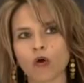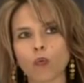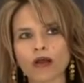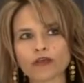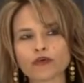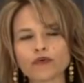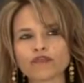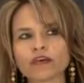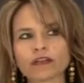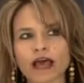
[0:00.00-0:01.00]
what you
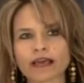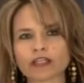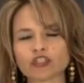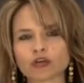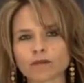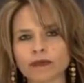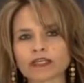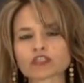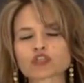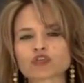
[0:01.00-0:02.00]
feel like is your biggest